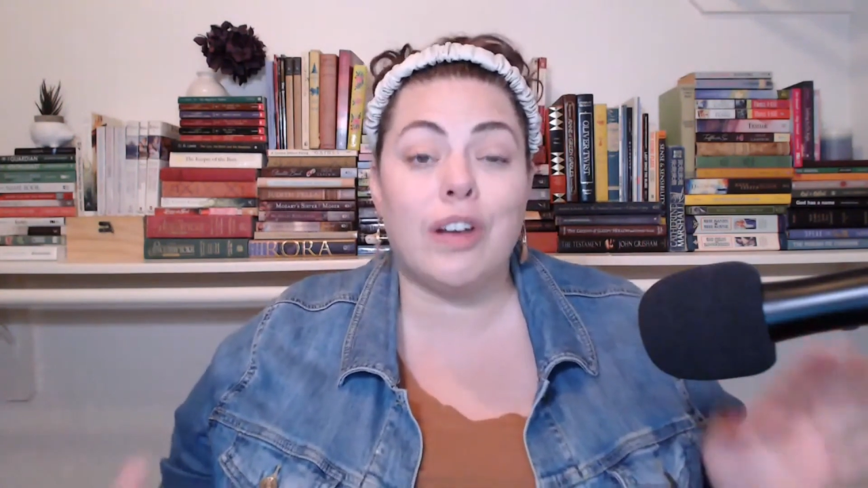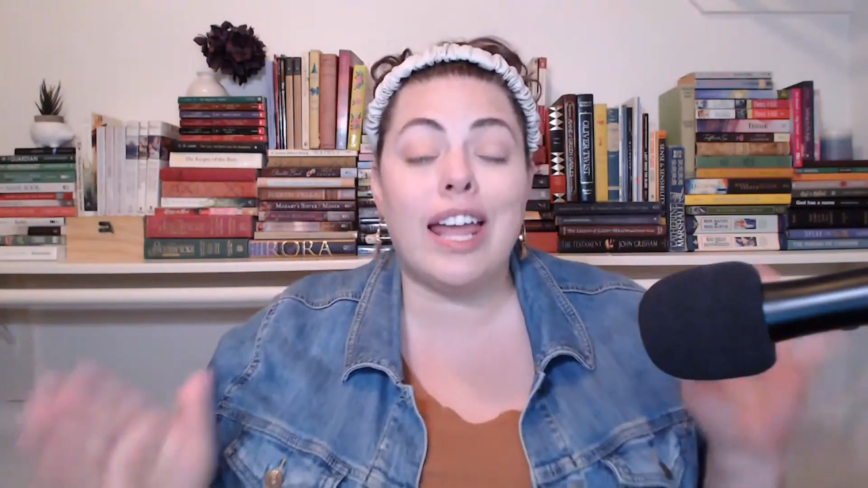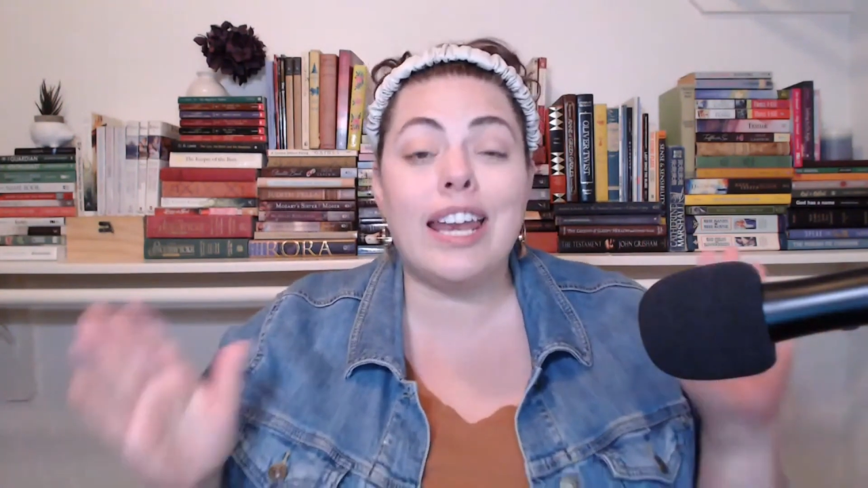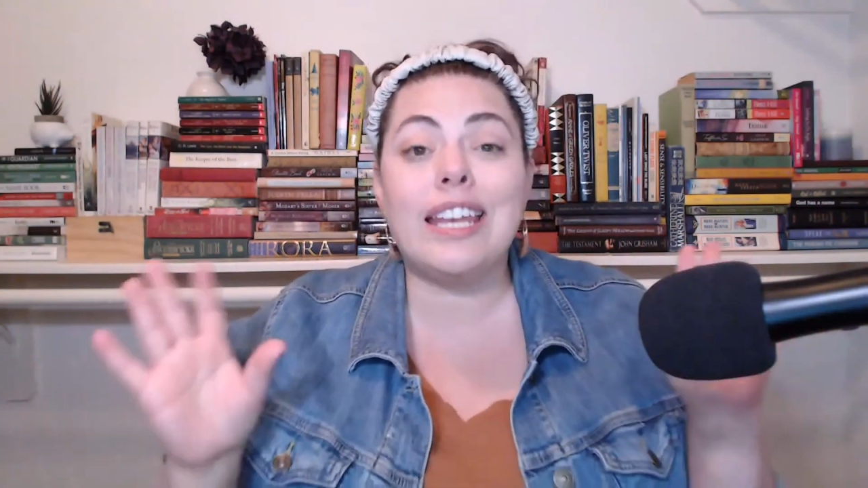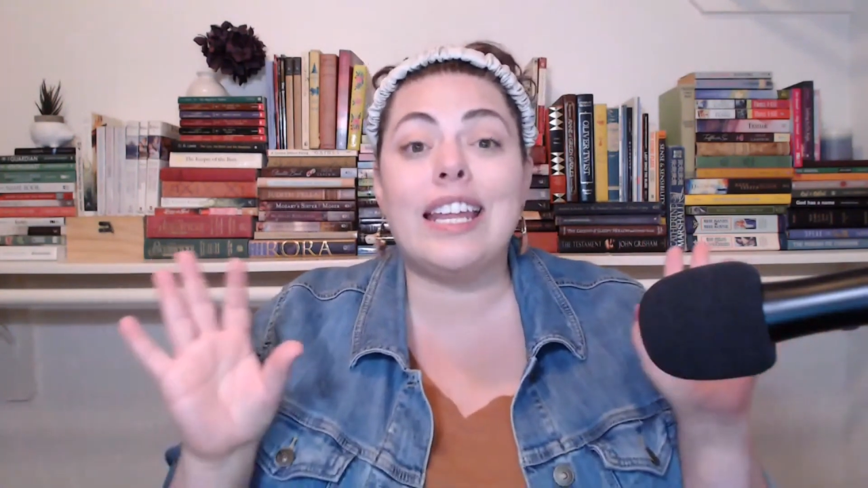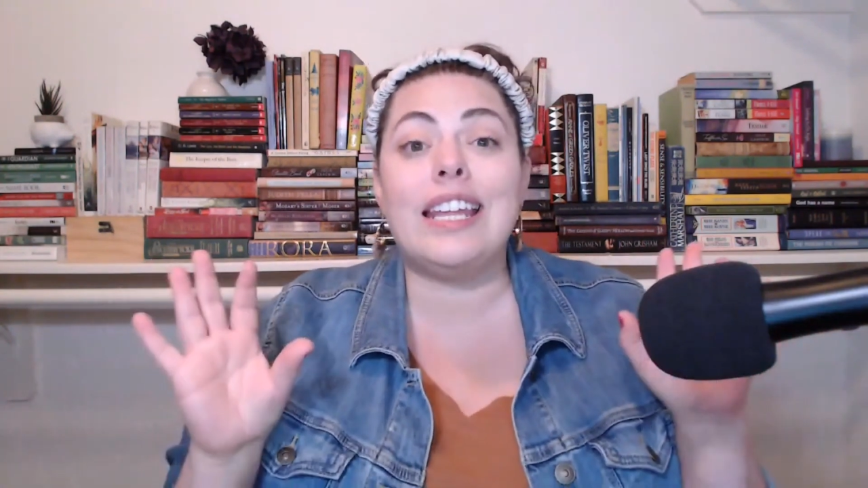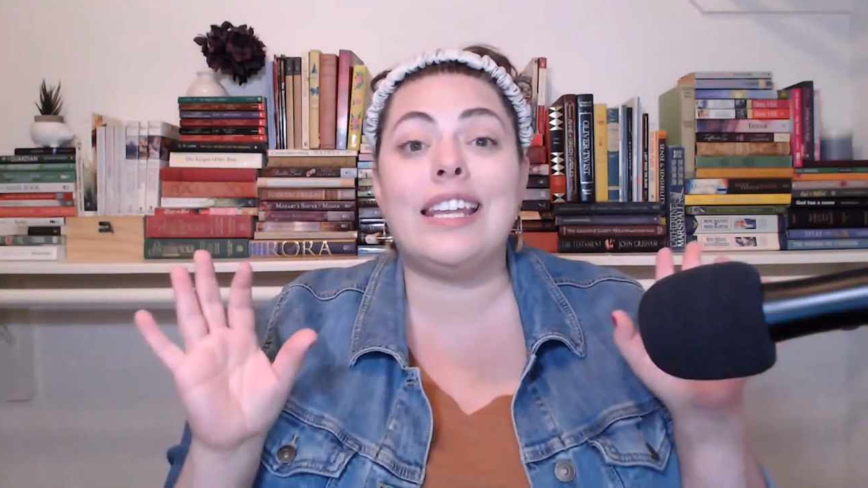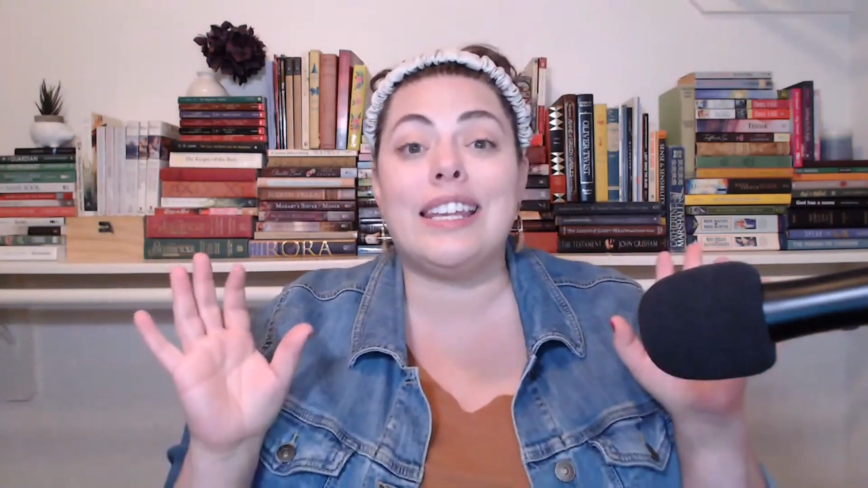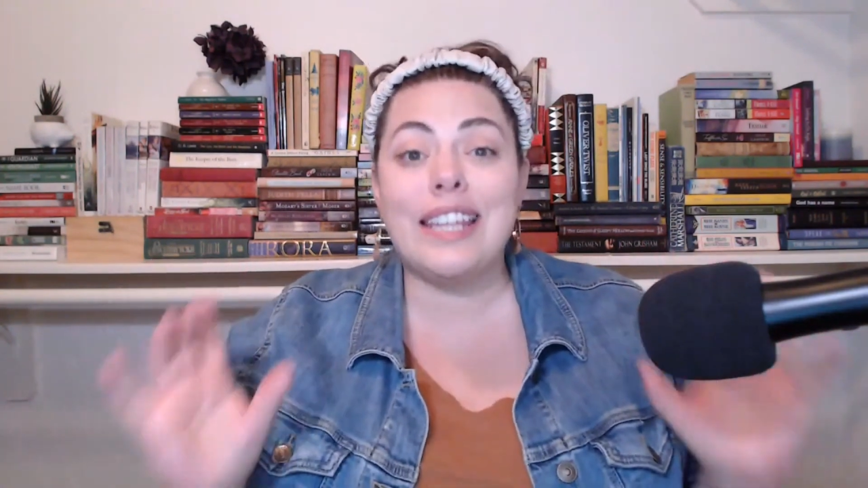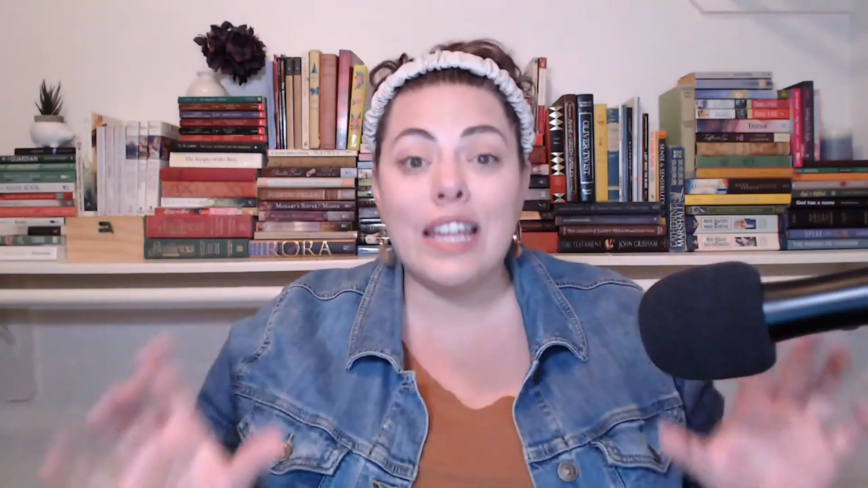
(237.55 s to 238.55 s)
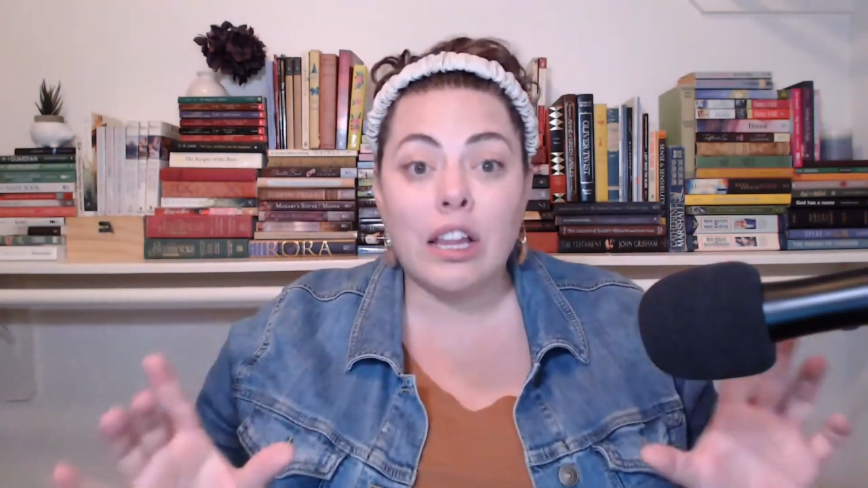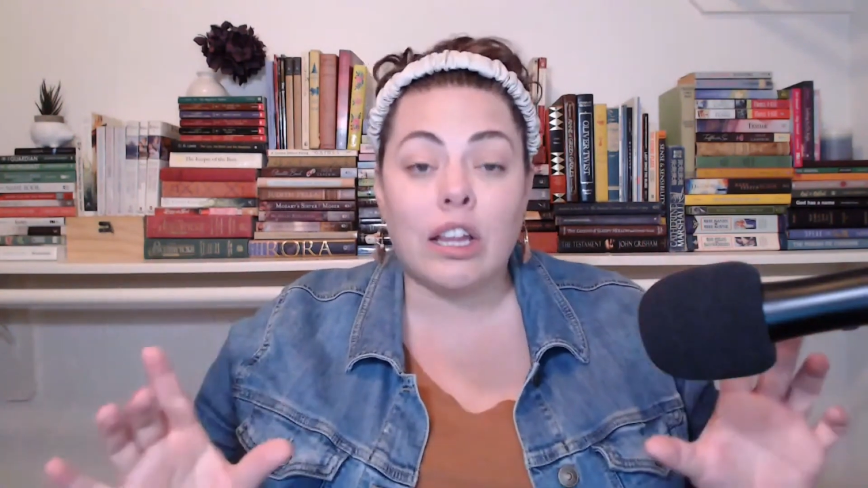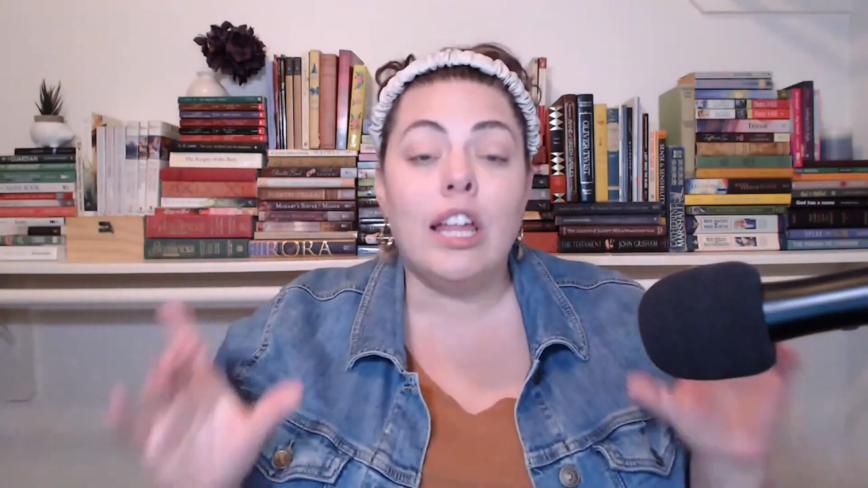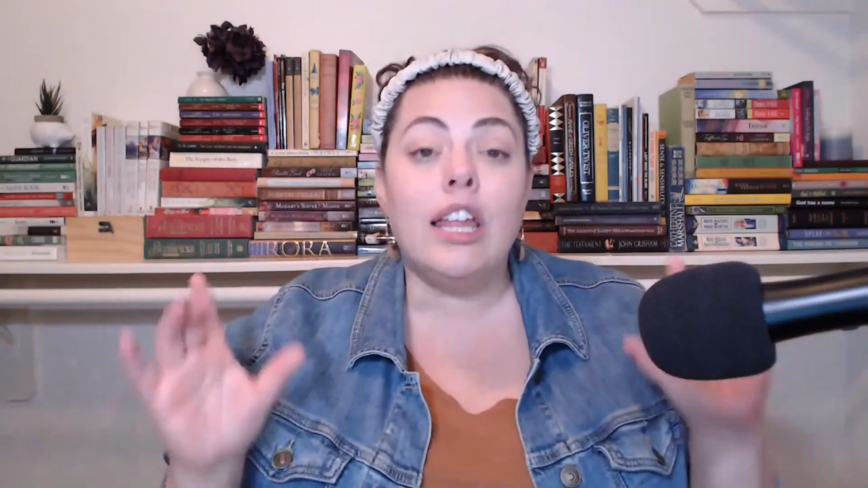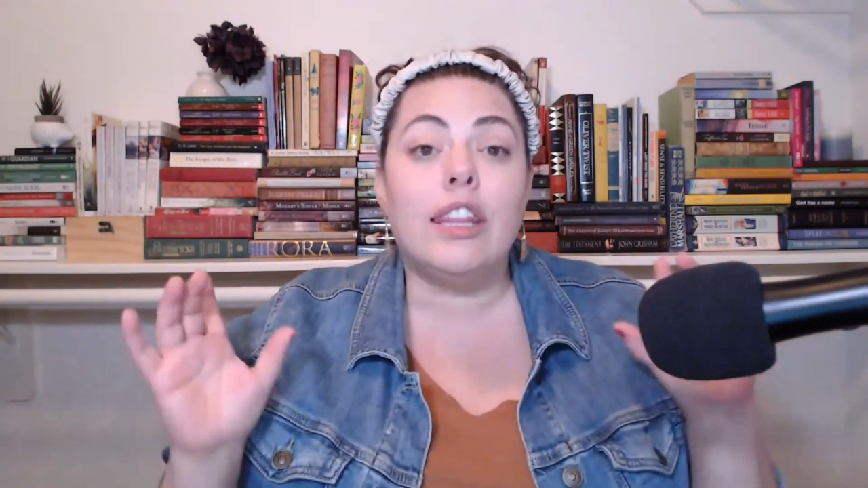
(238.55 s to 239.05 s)
and it is still
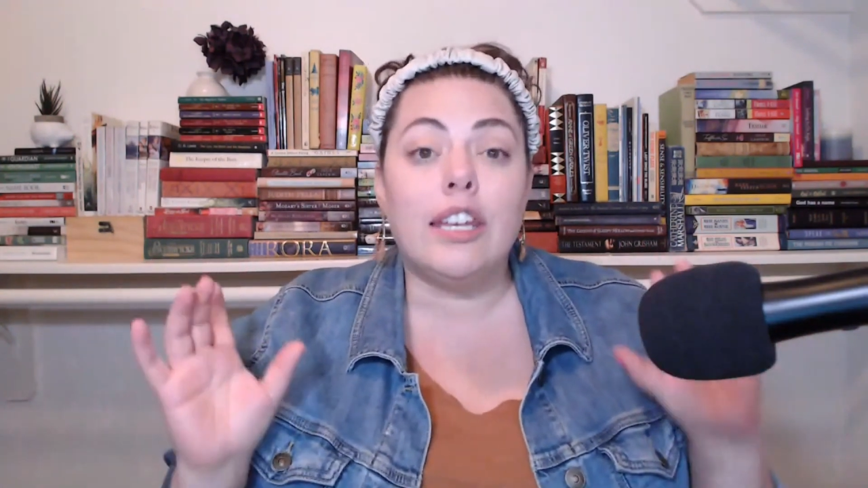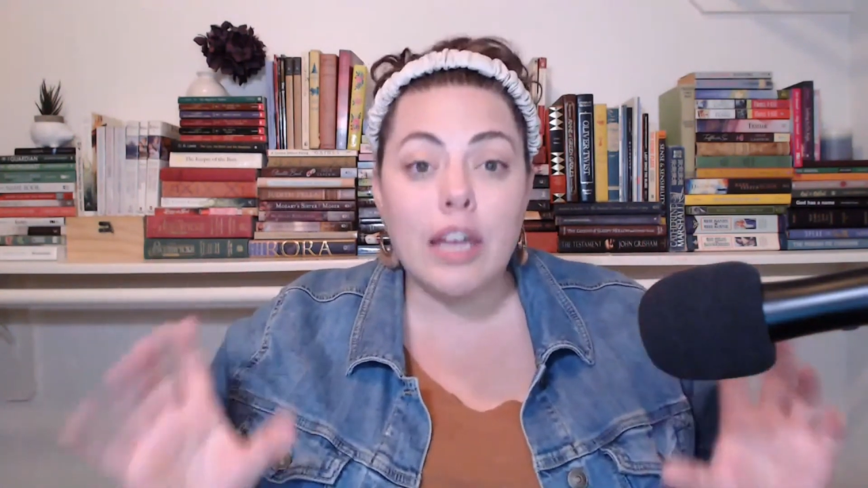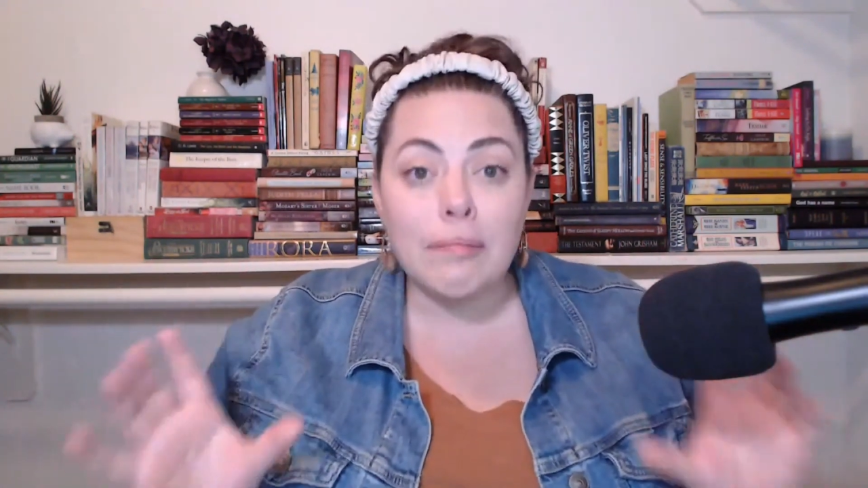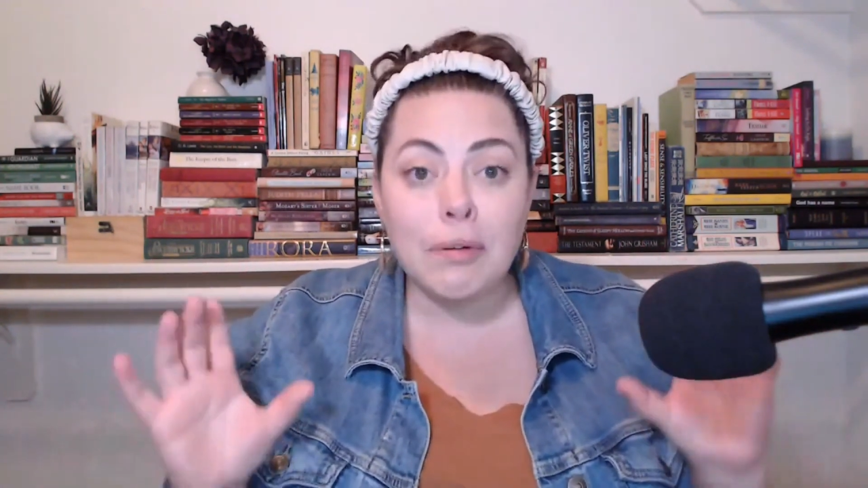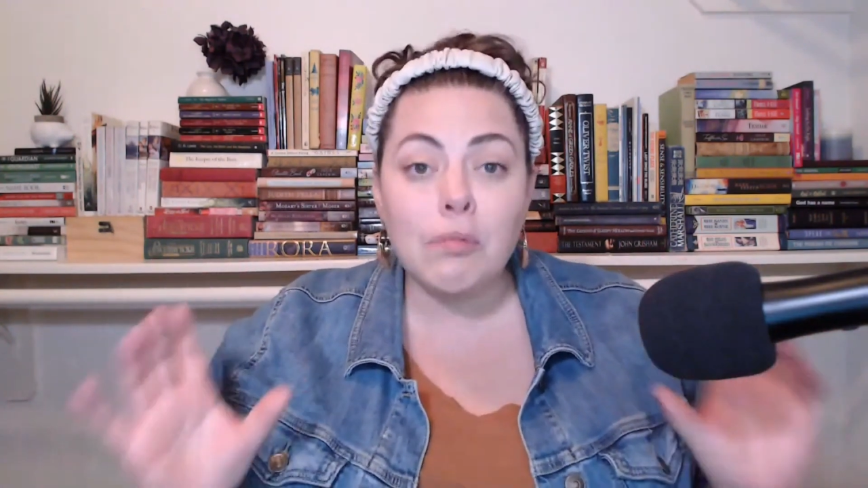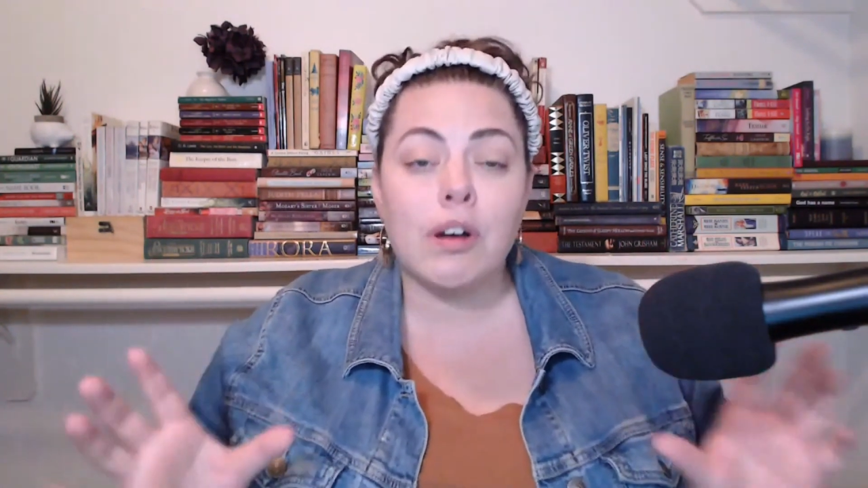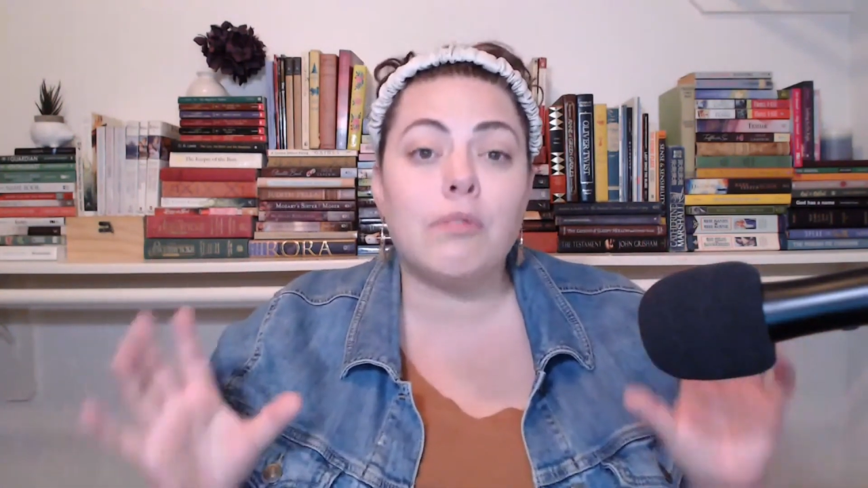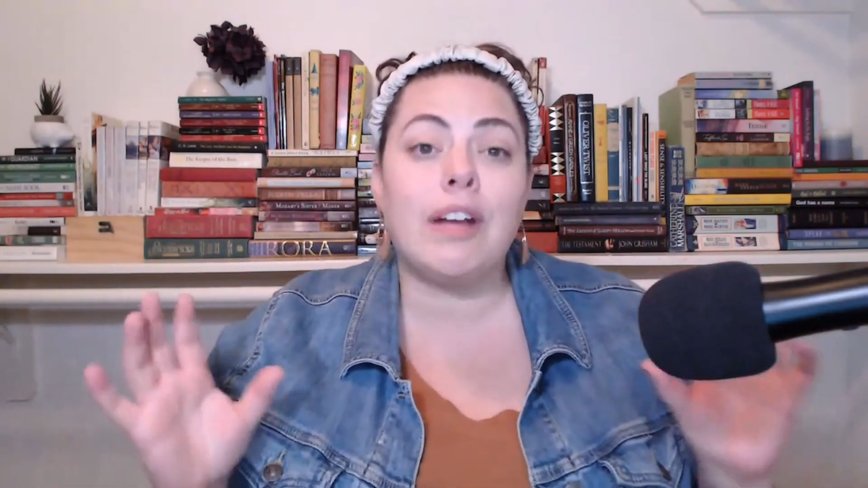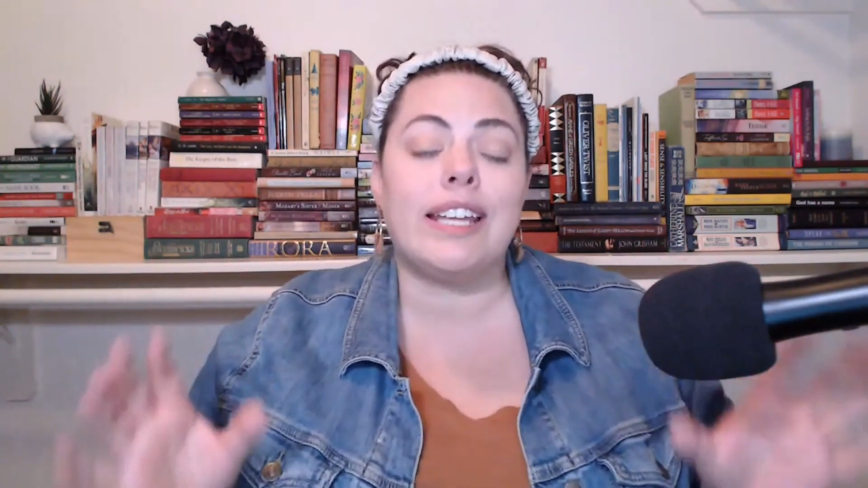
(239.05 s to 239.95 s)
the number one way